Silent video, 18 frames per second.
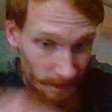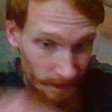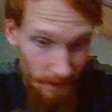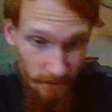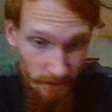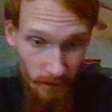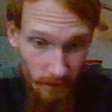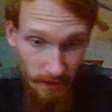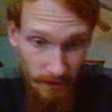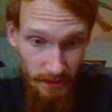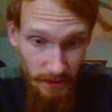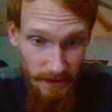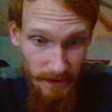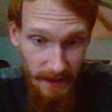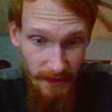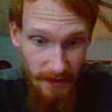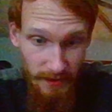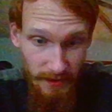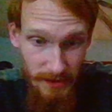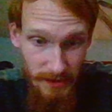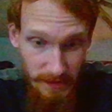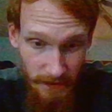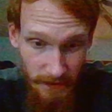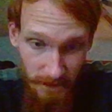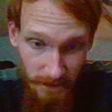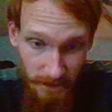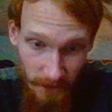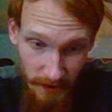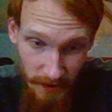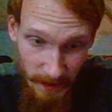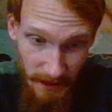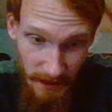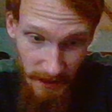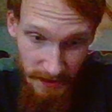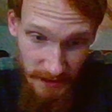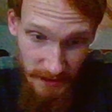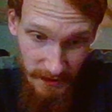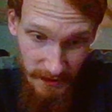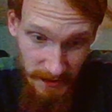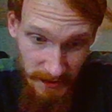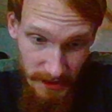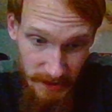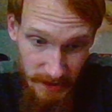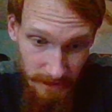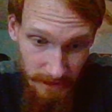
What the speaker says: 4 carries for 49 yards.